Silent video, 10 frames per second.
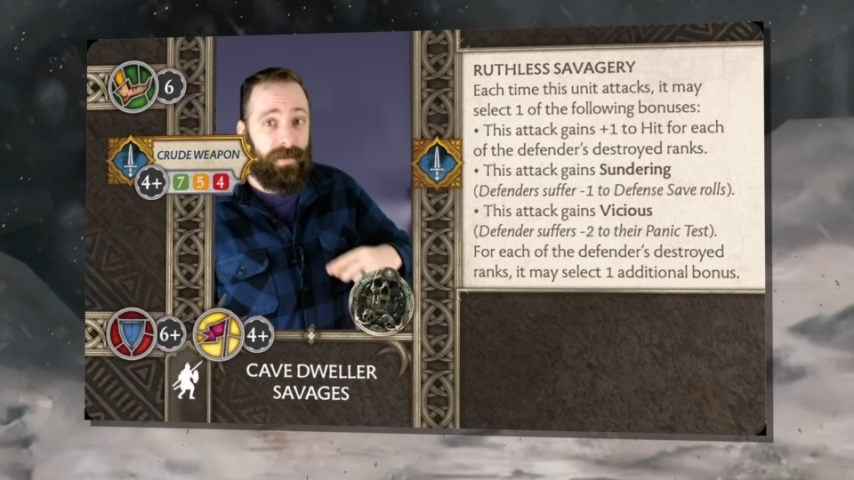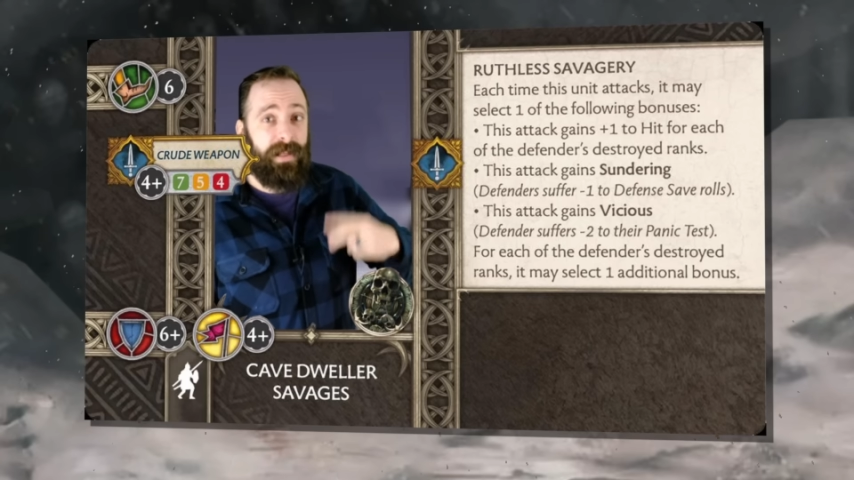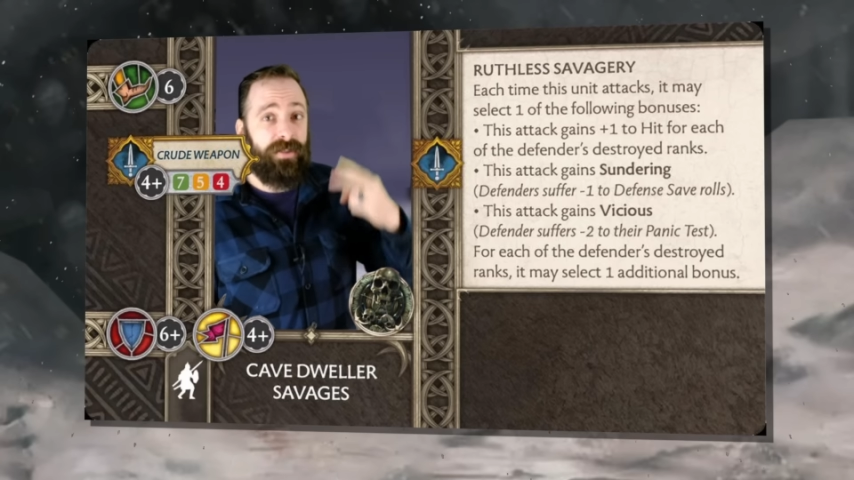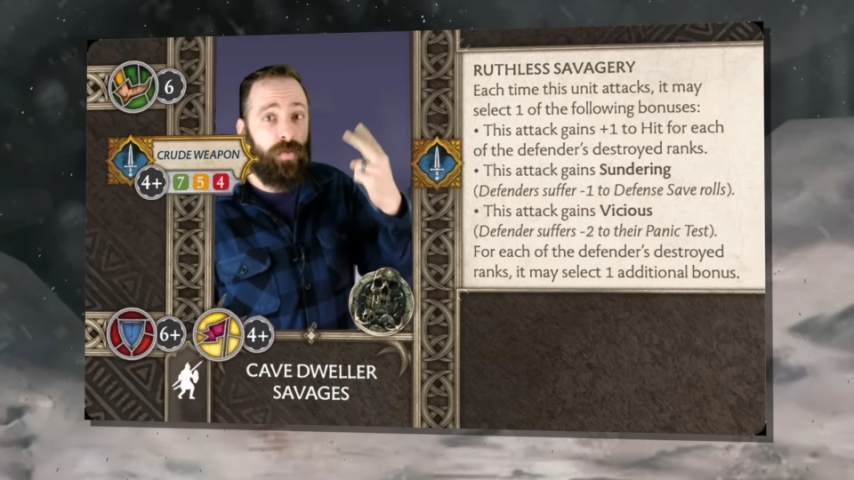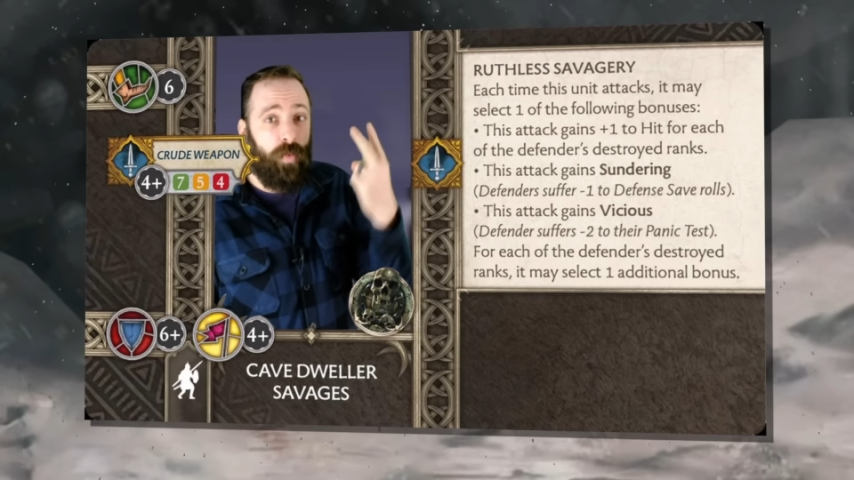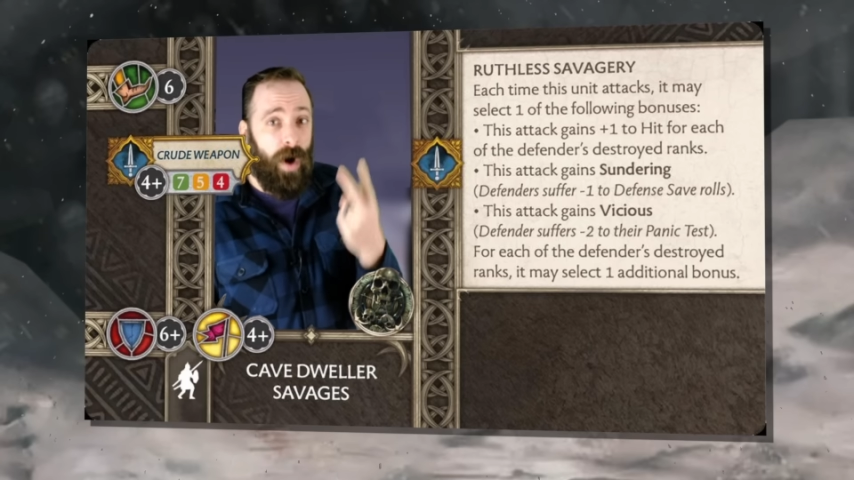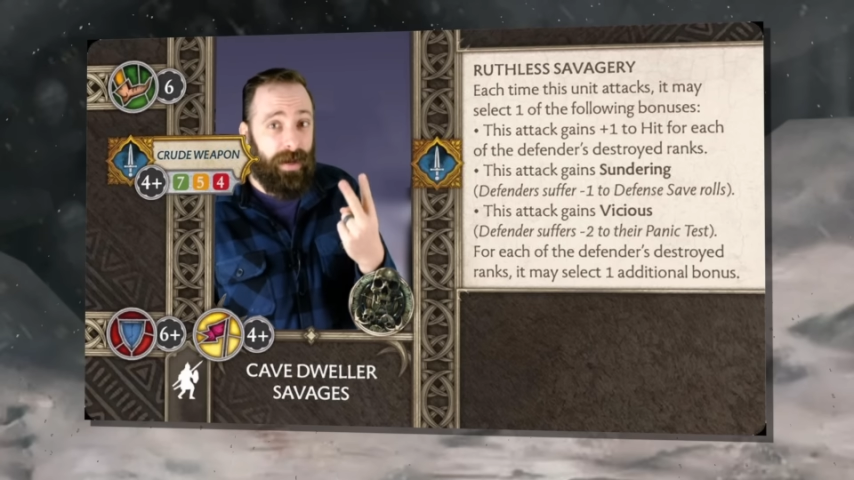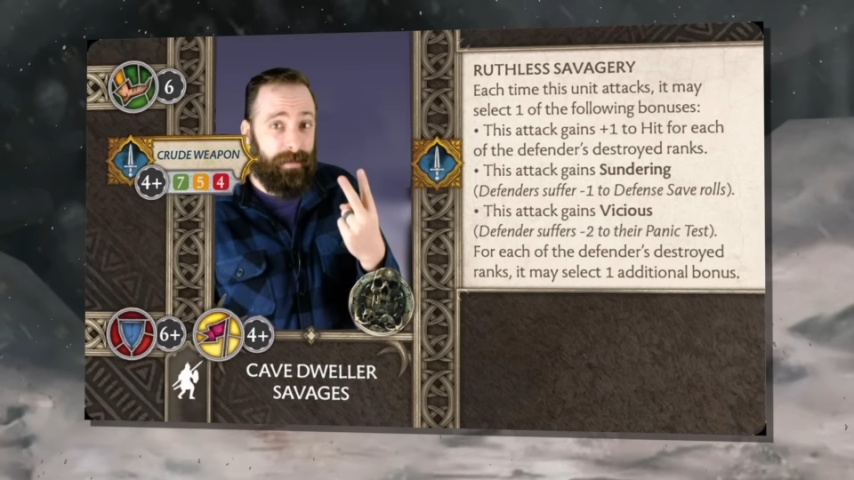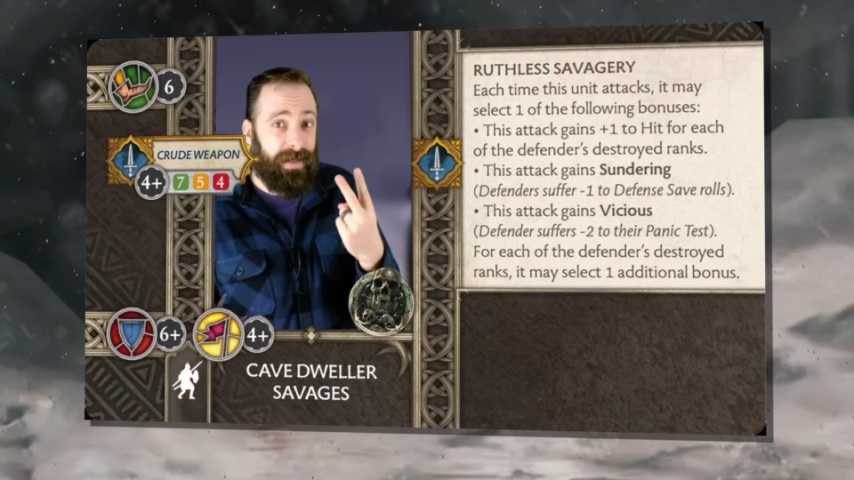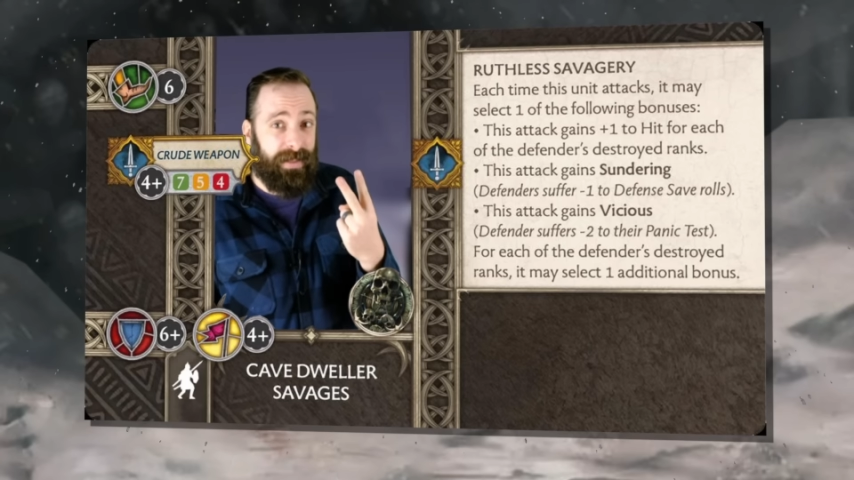
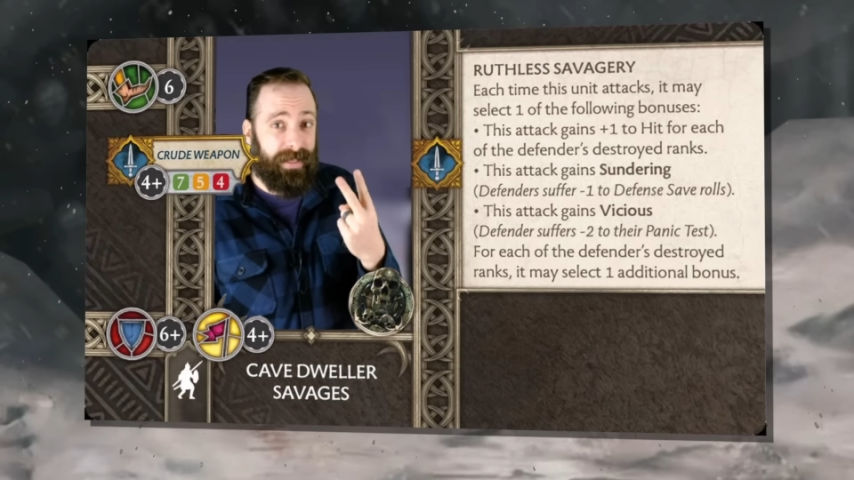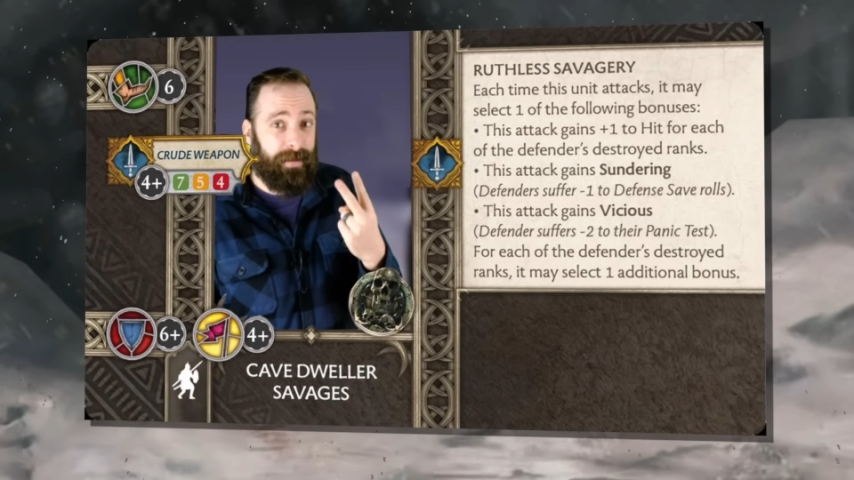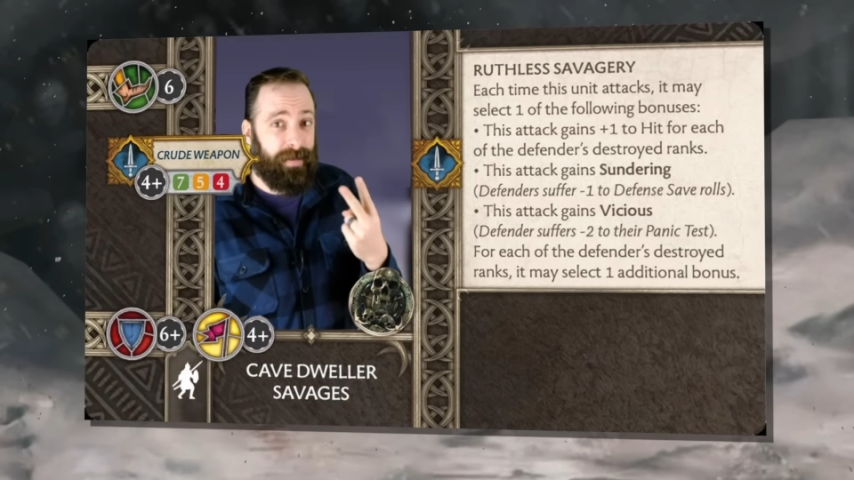+1 ability